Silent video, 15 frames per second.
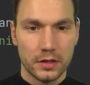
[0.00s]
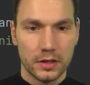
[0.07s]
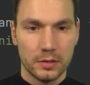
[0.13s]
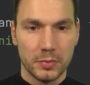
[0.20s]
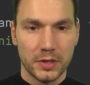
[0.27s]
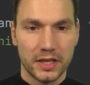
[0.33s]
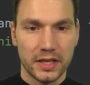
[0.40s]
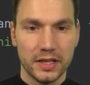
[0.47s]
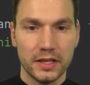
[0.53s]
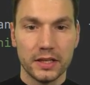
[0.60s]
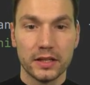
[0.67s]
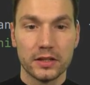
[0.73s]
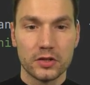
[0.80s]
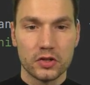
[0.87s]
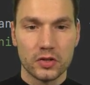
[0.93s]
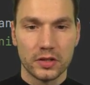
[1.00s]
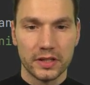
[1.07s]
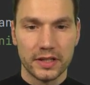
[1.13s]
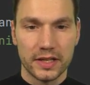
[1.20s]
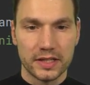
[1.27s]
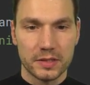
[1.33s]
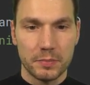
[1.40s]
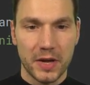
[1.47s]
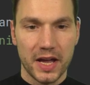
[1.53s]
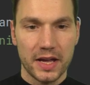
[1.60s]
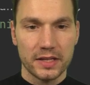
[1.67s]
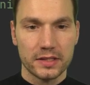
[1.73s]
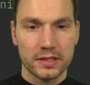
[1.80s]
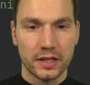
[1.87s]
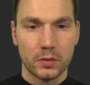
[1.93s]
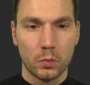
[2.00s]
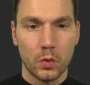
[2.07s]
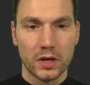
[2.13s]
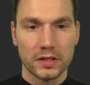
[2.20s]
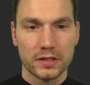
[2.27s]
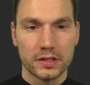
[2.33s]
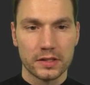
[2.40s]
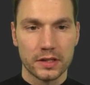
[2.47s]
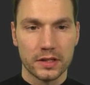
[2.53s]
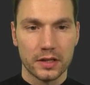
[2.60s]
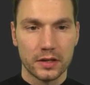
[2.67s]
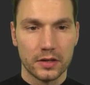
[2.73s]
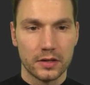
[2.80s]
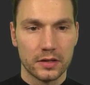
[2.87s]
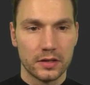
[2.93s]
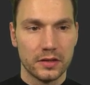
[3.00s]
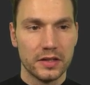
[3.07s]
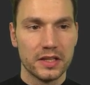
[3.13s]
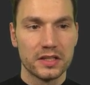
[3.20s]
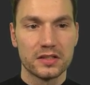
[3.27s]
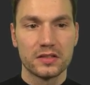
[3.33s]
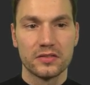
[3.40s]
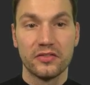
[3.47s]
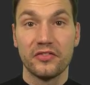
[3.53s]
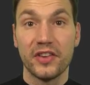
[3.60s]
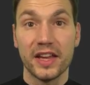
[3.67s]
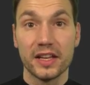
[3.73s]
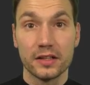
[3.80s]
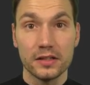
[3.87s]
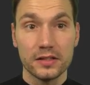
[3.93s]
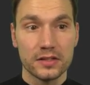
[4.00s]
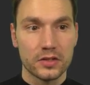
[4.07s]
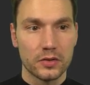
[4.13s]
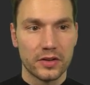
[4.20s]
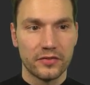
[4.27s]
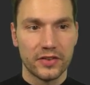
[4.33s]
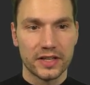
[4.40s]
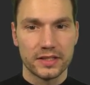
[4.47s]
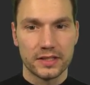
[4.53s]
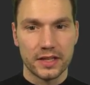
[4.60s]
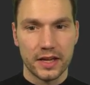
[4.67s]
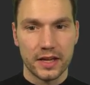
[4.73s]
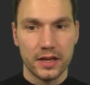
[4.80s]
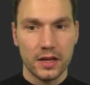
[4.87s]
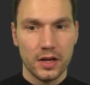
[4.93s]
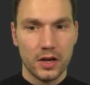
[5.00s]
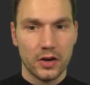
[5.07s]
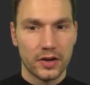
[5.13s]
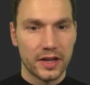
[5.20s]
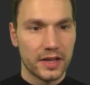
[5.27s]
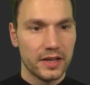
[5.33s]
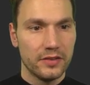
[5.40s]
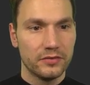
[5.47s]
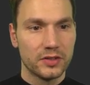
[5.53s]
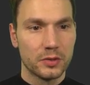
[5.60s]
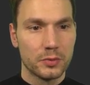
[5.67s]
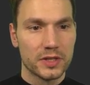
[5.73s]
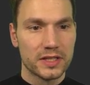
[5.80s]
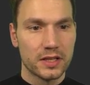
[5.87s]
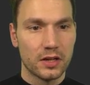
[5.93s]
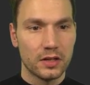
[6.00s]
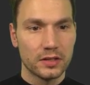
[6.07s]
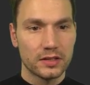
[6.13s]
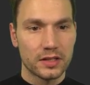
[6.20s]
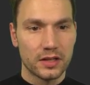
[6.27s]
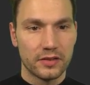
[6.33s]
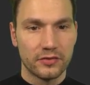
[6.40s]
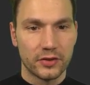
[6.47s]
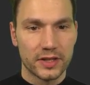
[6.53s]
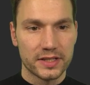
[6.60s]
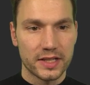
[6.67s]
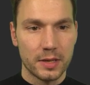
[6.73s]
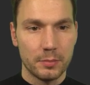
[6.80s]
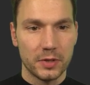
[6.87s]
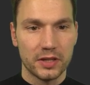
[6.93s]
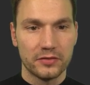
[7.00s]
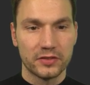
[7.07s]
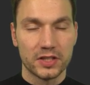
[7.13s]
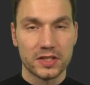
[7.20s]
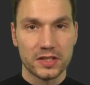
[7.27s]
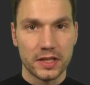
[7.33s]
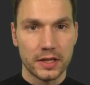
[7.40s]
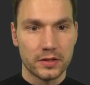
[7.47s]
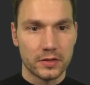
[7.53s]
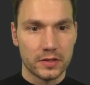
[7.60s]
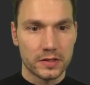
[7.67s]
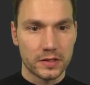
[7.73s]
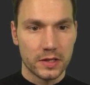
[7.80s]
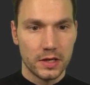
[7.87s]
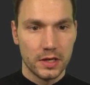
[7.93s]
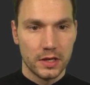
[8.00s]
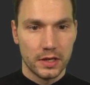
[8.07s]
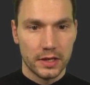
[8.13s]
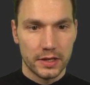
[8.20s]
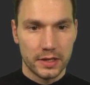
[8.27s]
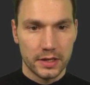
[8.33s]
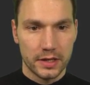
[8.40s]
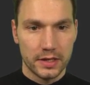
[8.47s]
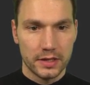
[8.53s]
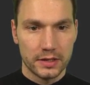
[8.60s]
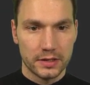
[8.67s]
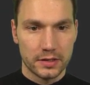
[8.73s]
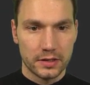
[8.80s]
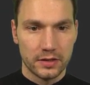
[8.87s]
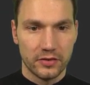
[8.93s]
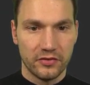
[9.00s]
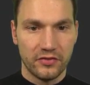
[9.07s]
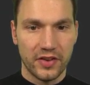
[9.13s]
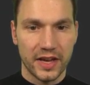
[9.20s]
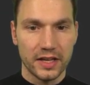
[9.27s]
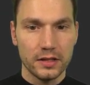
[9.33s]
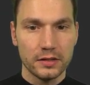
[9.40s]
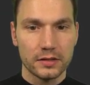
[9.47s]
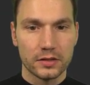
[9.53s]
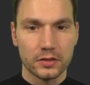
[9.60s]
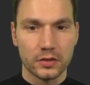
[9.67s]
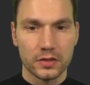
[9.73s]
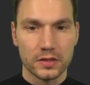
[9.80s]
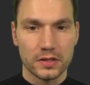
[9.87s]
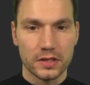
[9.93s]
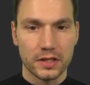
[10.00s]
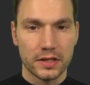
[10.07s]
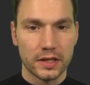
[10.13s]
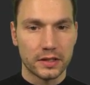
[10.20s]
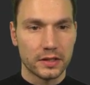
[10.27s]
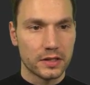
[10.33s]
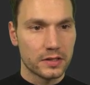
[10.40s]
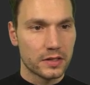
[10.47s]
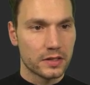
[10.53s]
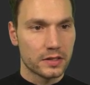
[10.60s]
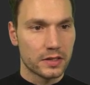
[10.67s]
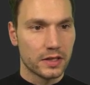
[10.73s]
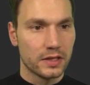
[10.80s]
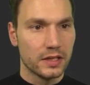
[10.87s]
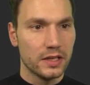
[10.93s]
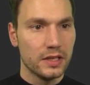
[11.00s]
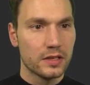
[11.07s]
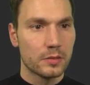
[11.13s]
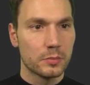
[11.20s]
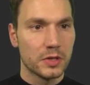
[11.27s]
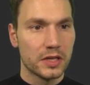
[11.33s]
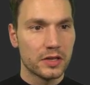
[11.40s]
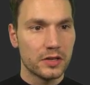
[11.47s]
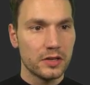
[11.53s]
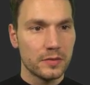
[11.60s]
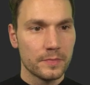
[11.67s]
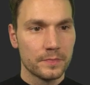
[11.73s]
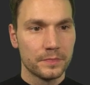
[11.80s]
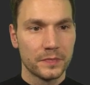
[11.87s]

In the beginning, initially that's passed, and once uh, this fails, so if I say, okay, if the result, uh, for example, if the status uh, is failed, and you can see that this is an enum here.